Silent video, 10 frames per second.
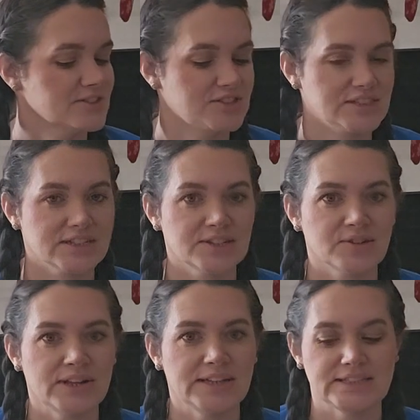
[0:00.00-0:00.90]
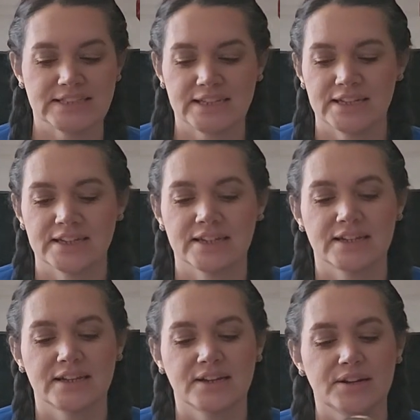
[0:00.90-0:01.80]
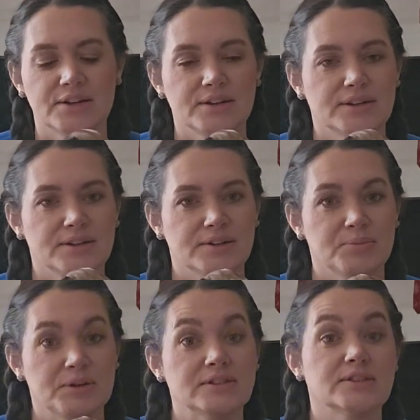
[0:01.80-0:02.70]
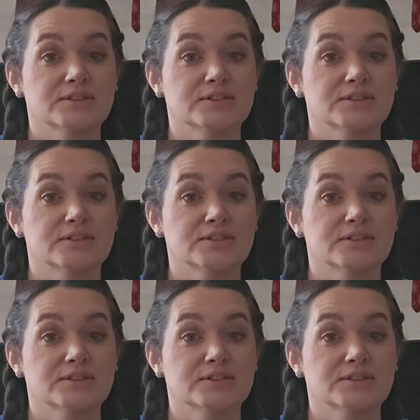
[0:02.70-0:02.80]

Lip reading: she's a little antsy. But